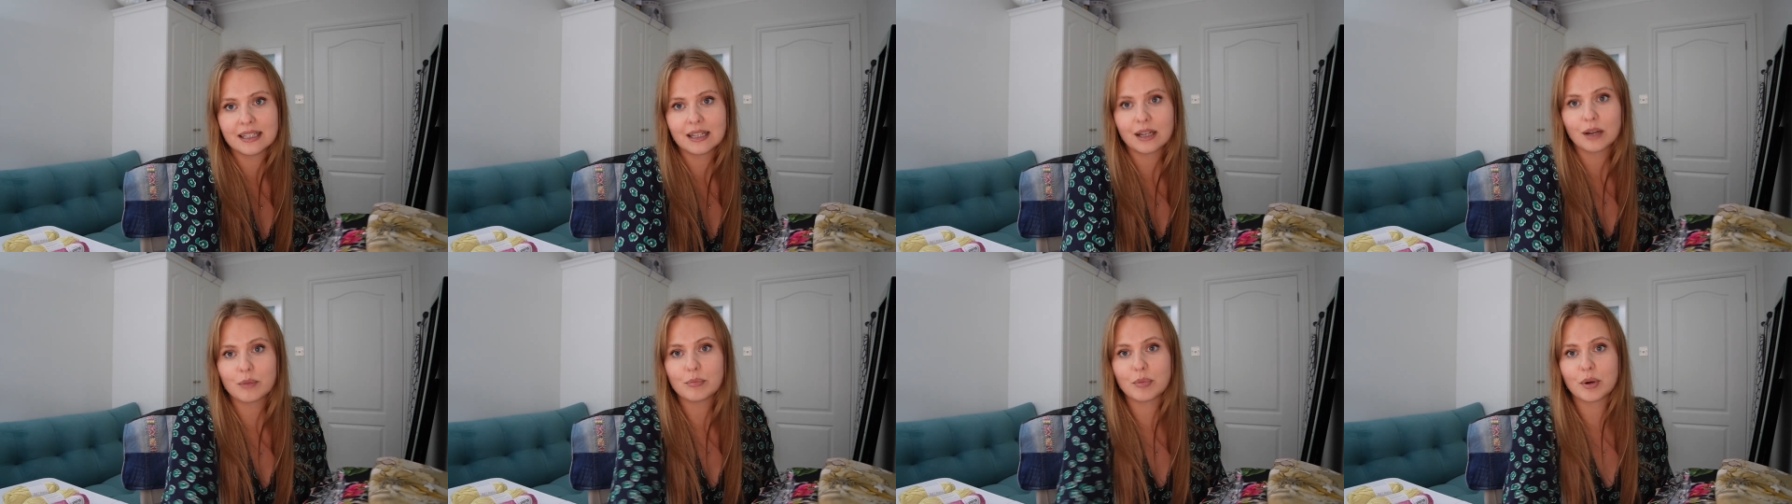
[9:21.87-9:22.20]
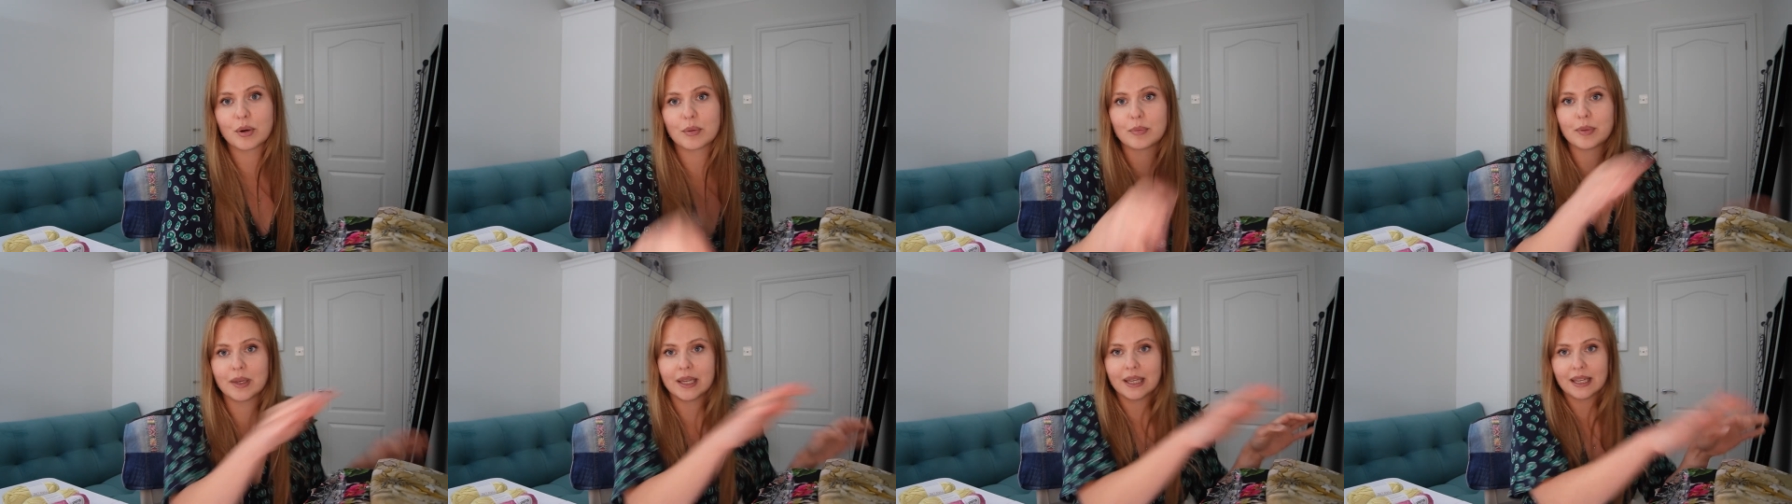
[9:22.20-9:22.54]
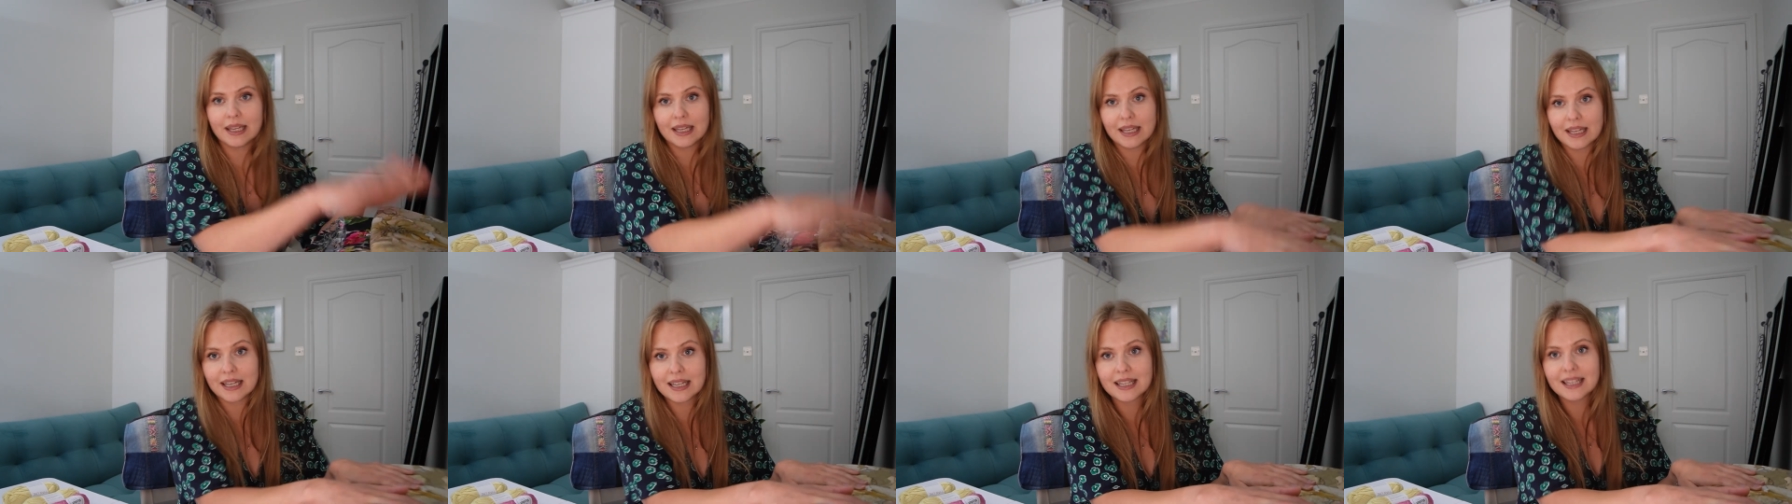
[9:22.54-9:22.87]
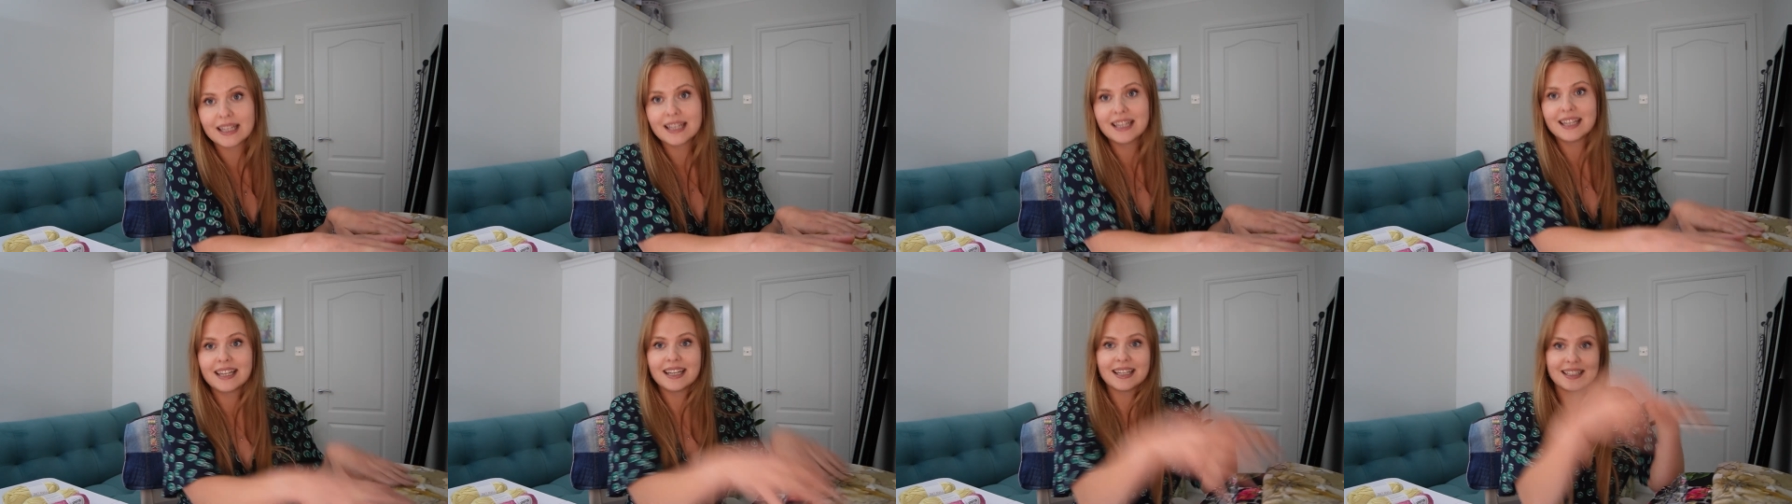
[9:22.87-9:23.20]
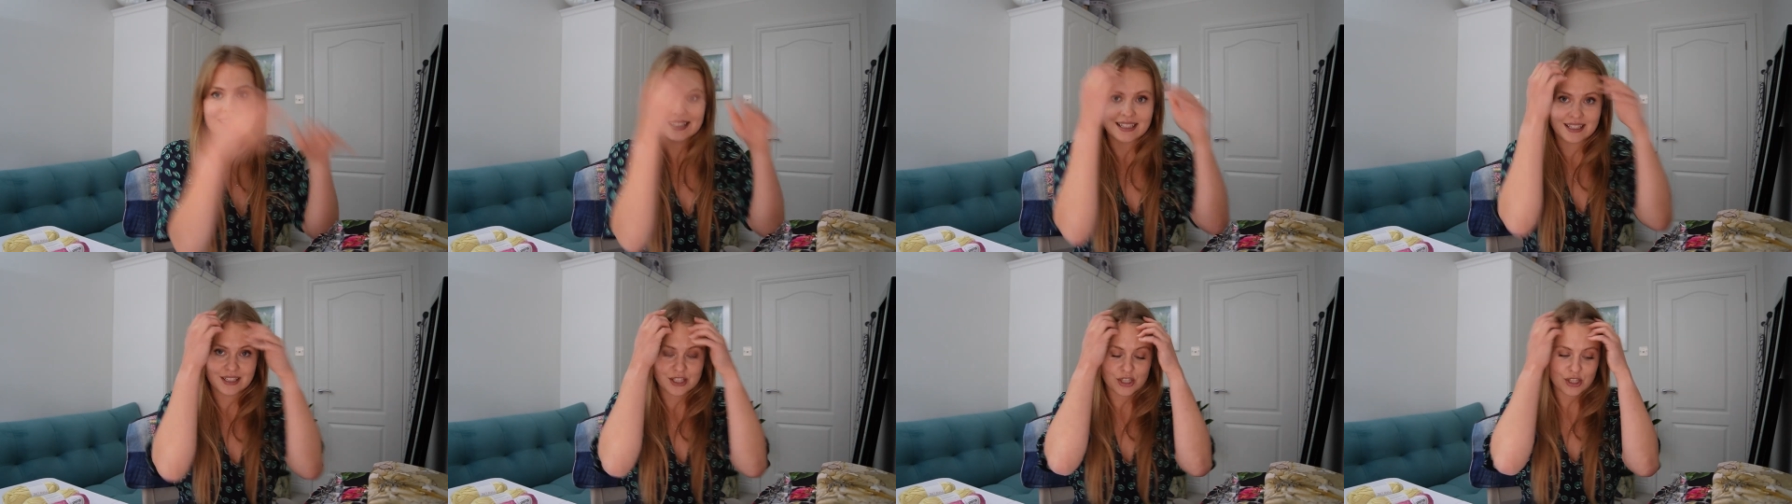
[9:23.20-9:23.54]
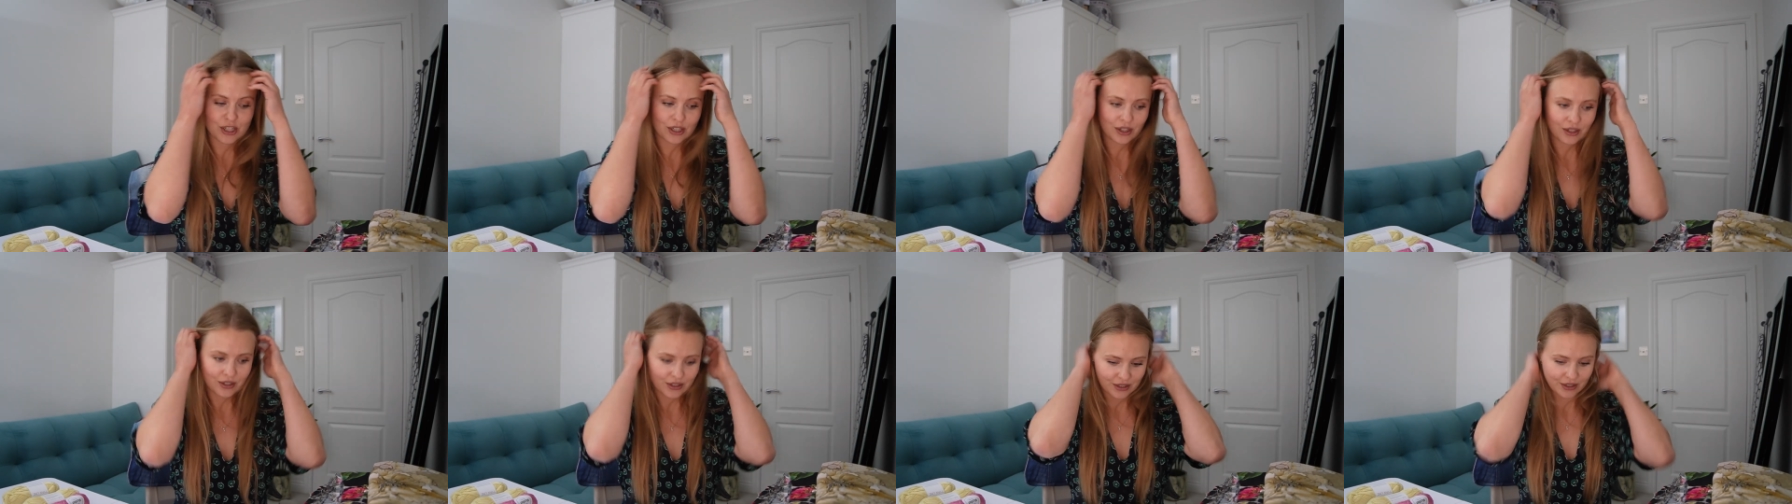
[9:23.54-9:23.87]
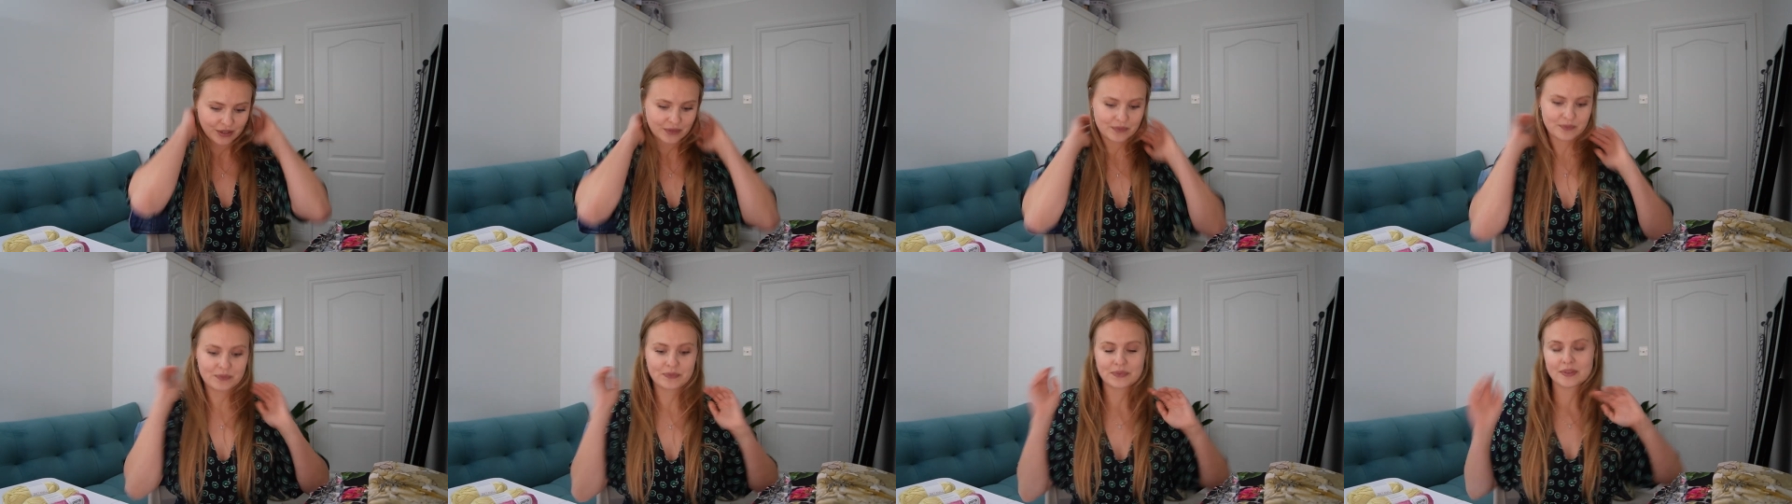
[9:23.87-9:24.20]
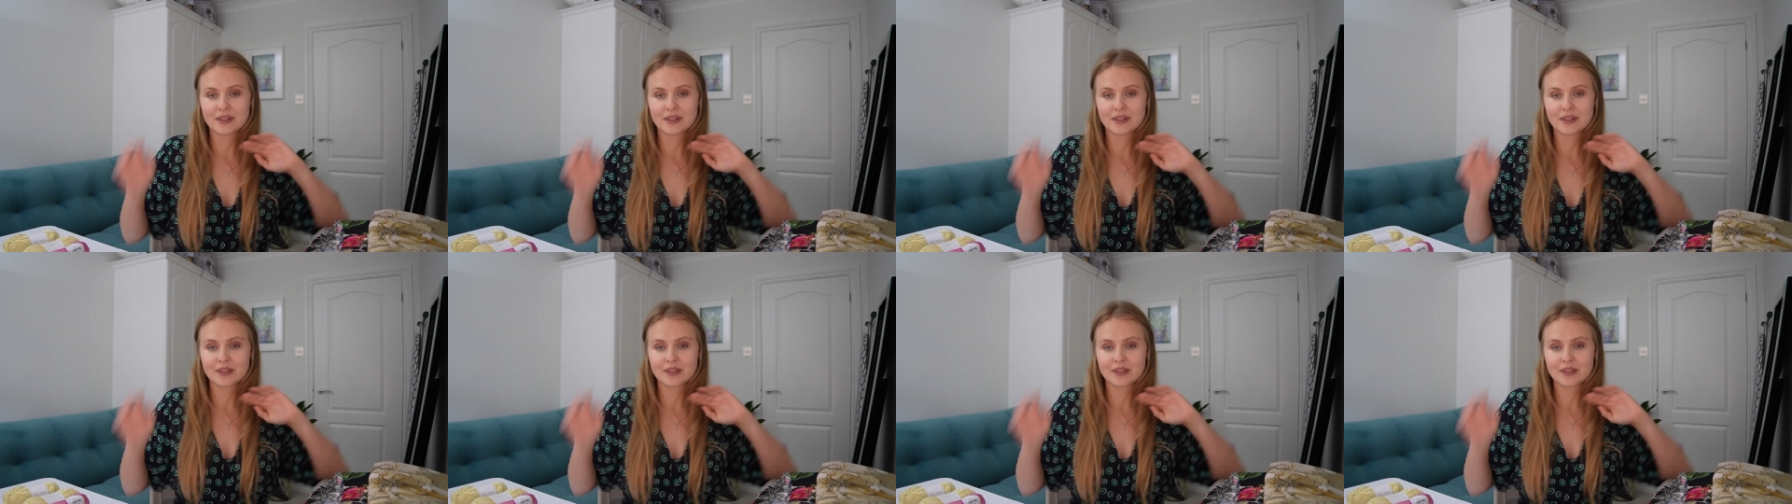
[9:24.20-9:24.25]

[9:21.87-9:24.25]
I'll pop it here and I'll show you.